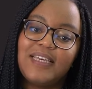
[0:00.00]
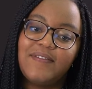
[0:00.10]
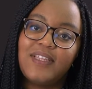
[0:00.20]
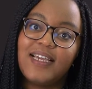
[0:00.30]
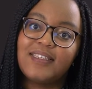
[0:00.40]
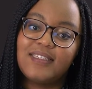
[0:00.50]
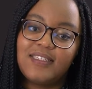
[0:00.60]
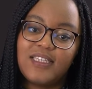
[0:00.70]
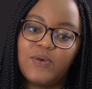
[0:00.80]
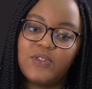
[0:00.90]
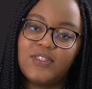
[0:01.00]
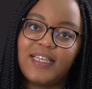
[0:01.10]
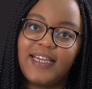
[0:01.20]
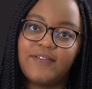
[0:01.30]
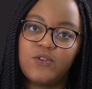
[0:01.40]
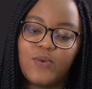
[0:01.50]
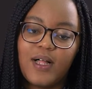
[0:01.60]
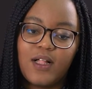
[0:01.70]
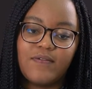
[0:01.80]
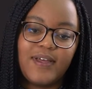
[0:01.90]
7x is equal to negative
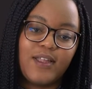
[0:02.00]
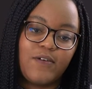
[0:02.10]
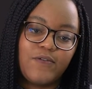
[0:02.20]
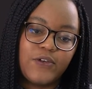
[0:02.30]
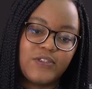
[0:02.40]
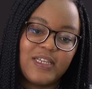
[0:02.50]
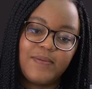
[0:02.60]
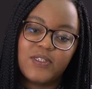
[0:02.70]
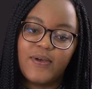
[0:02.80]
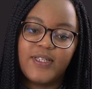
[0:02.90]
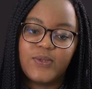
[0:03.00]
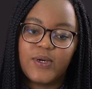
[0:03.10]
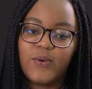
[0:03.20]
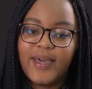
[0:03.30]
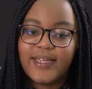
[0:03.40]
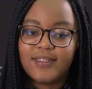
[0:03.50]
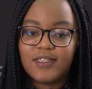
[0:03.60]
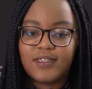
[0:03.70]
12, and our first step is going to equate